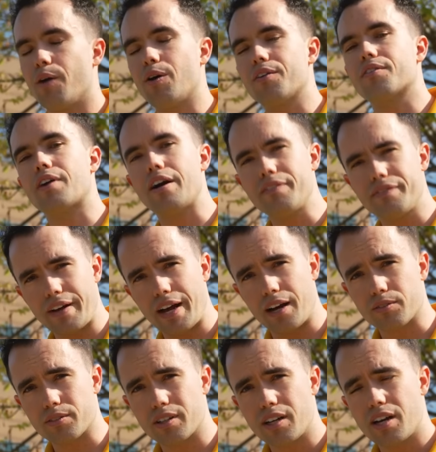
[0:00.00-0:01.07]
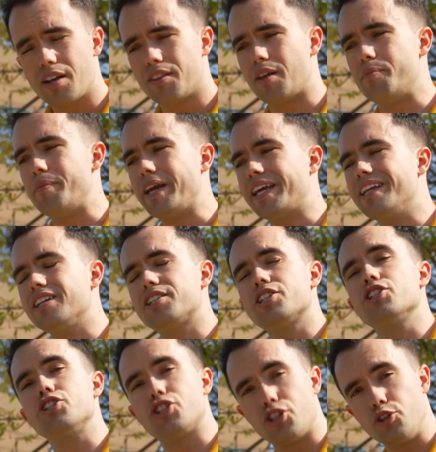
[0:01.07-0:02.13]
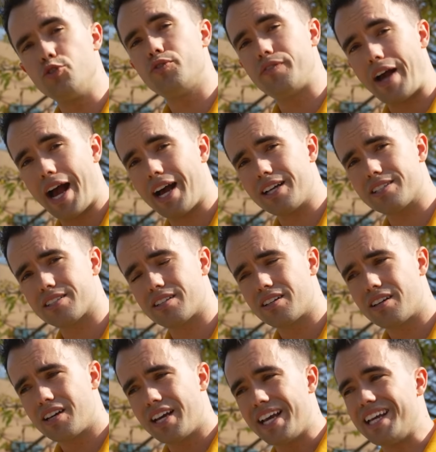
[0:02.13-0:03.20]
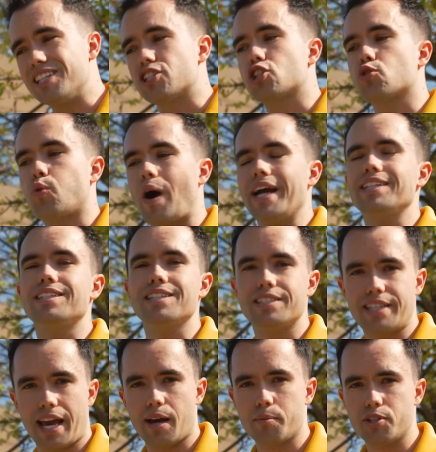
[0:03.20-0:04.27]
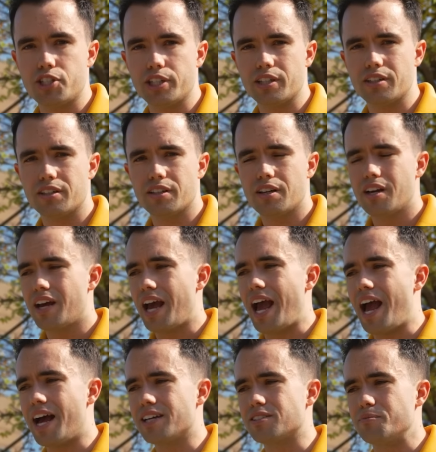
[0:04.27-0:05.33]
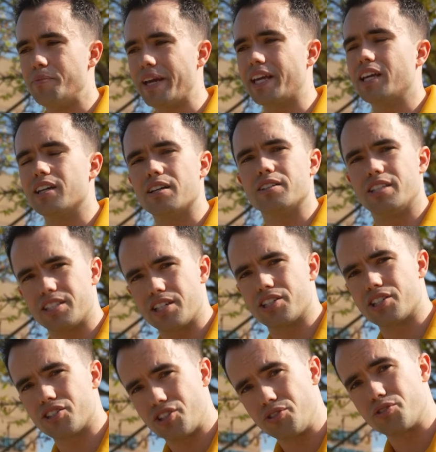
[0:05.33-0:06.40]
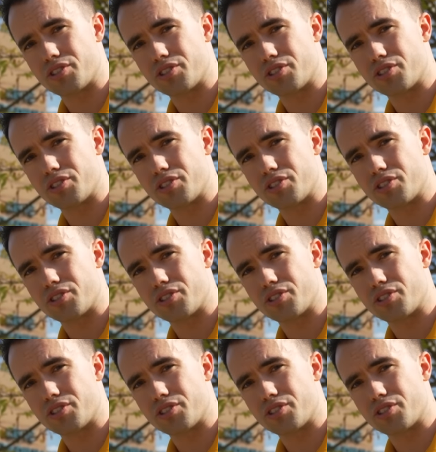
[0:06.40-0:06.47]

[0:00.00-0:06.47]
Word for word: However, I've found that making a decision too fast is twice as damaging as making a decision too